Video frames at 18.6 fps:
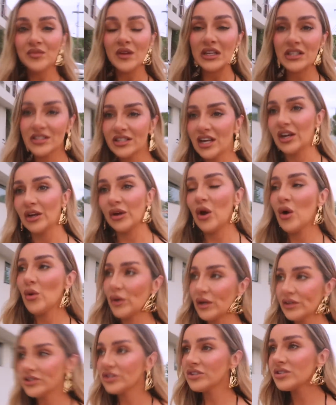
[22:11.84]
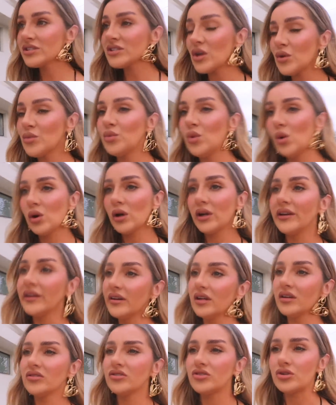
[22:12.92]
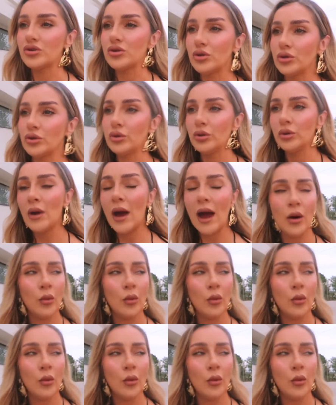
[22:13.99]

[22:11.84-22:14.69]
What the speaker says: So we're just walking to